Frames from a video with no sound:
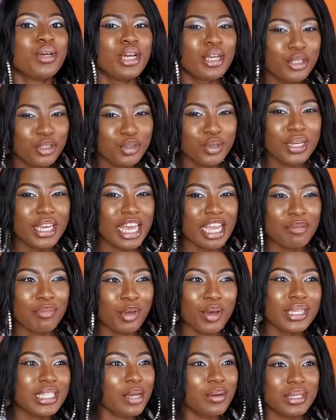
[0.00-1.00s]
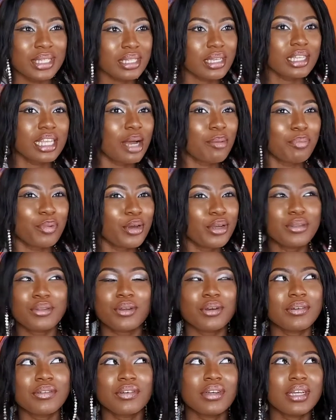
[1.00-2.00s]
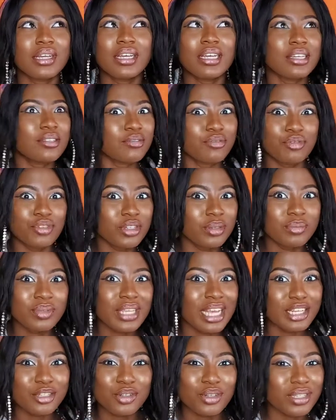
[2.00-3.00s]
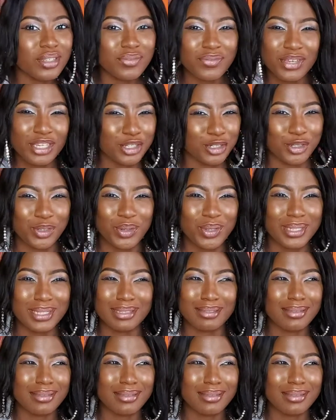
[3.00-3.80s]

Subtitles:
Do you get? Because I was still in that point of dreams are just fictions.